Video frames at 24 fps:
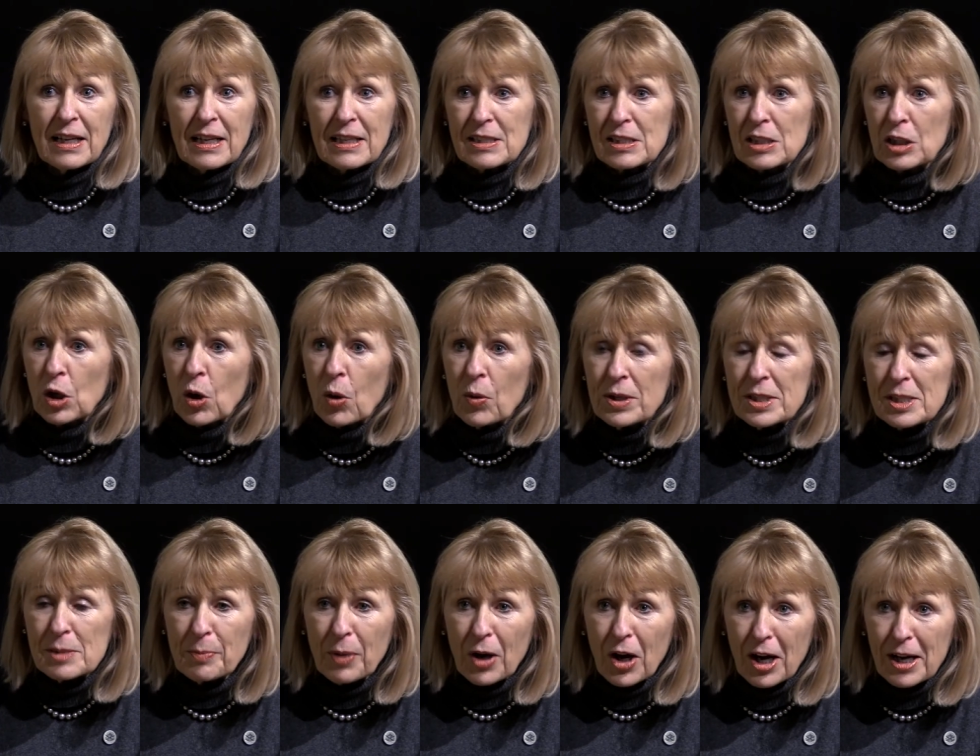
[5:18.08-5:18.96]
as low
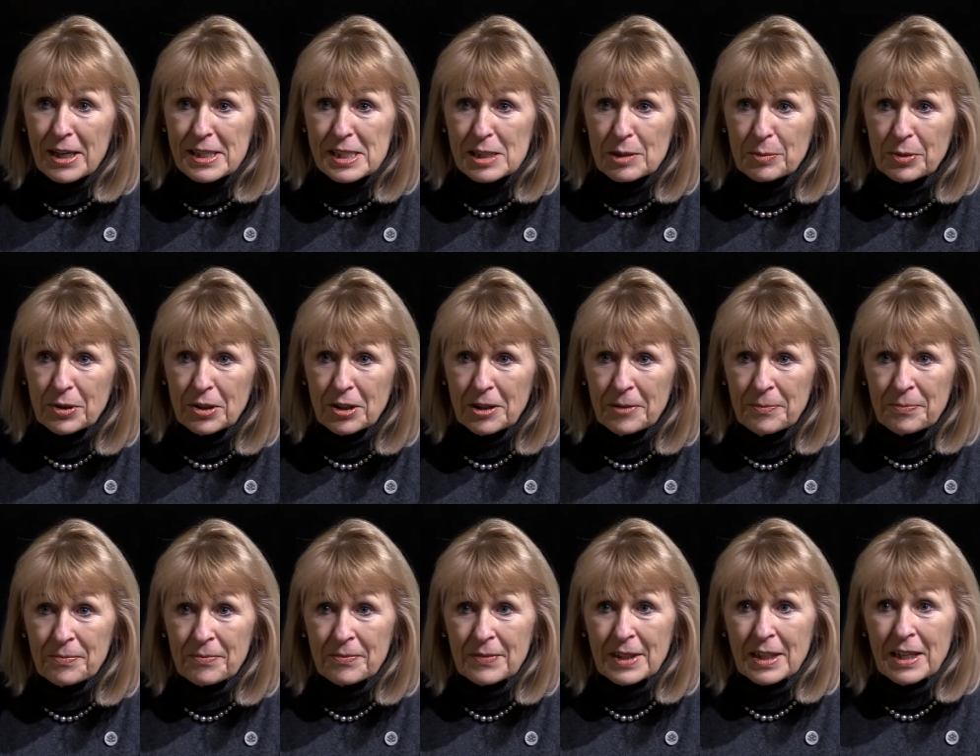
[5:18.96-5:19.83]
as
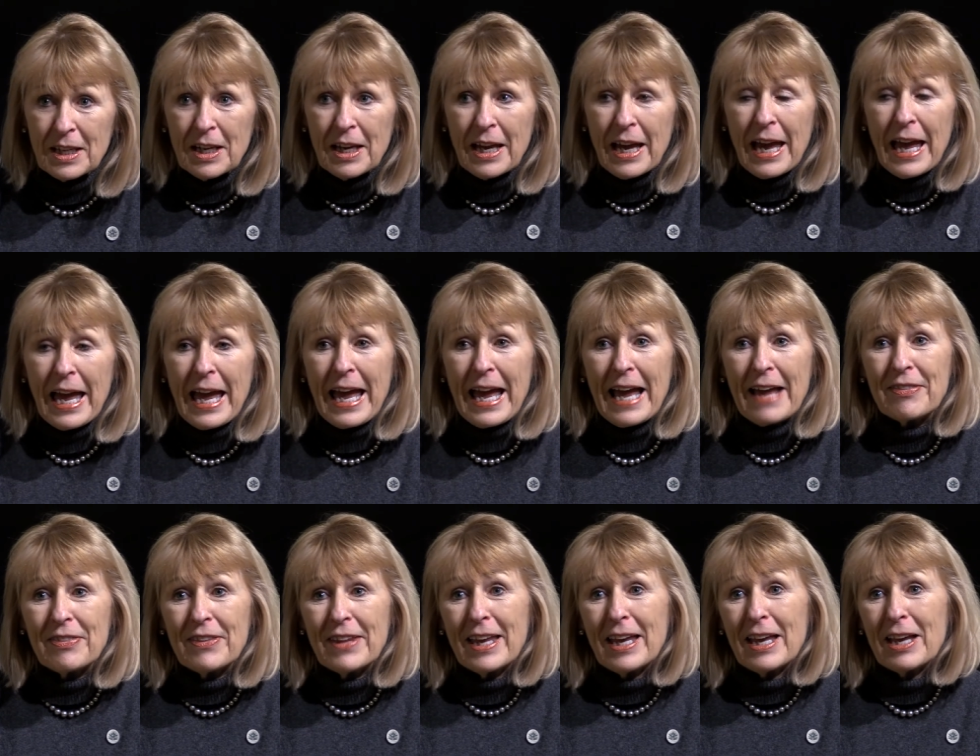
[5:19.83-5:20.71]
possible,
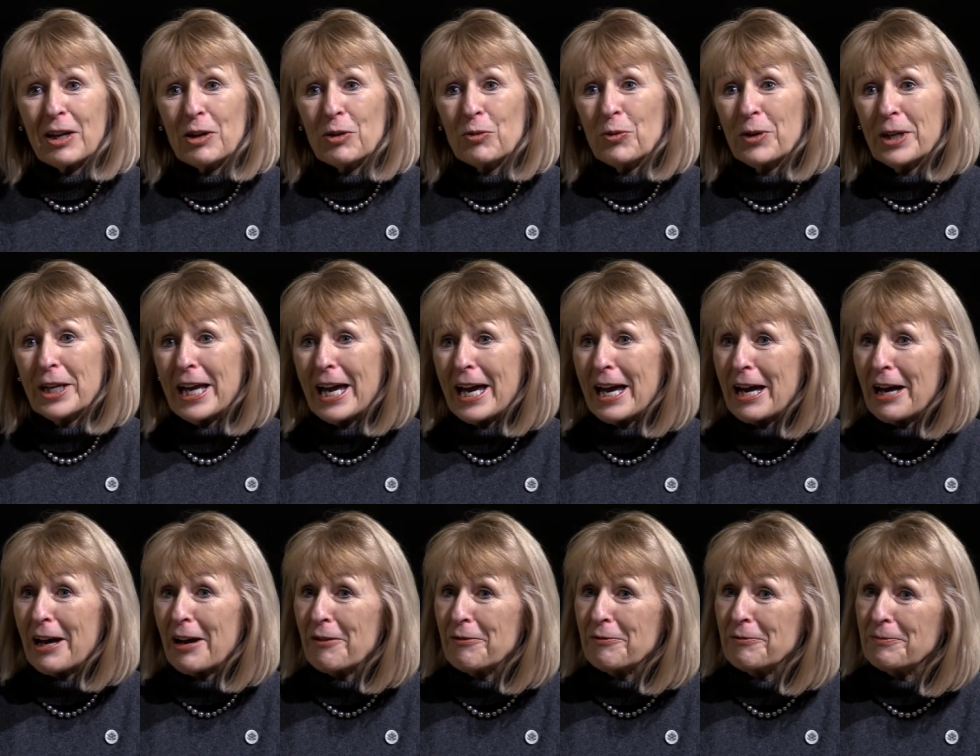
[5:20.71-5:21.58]
and then we
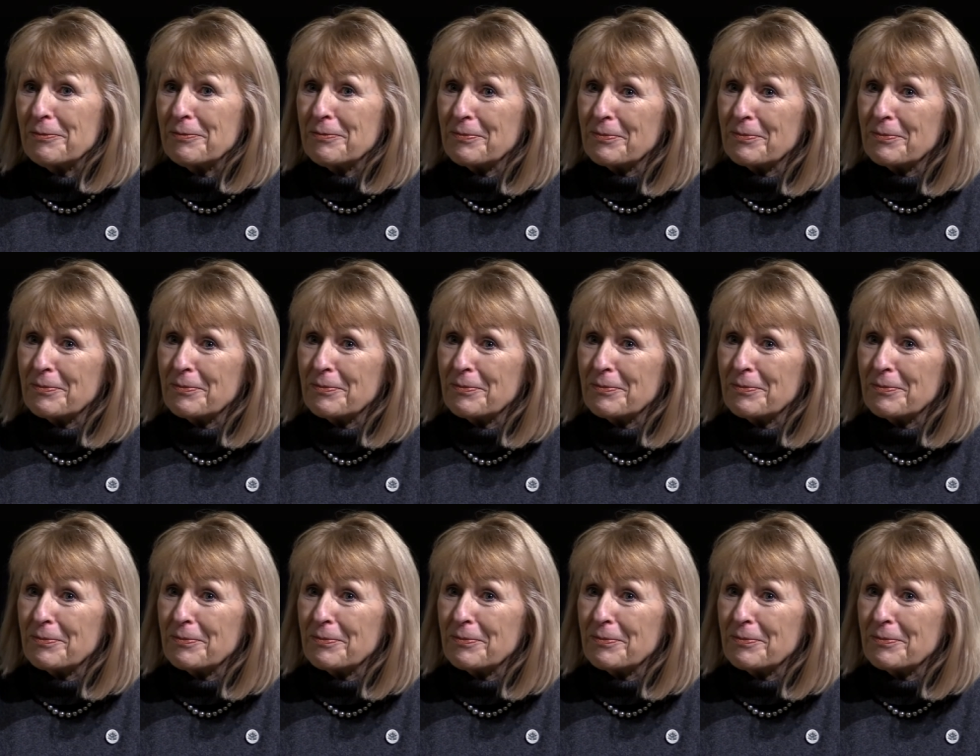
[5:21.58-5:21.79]
have